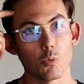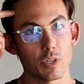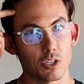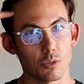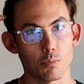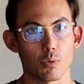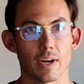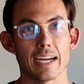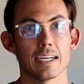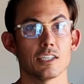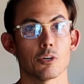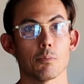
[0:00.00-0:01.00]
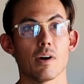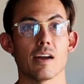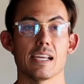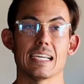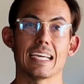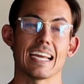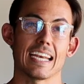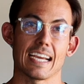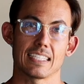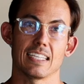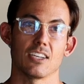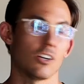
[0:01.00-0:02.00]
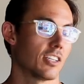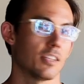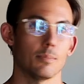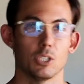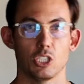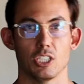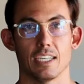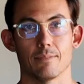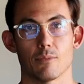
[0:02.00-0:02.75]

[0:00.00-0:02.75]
with your brain and your body connecting on the machine,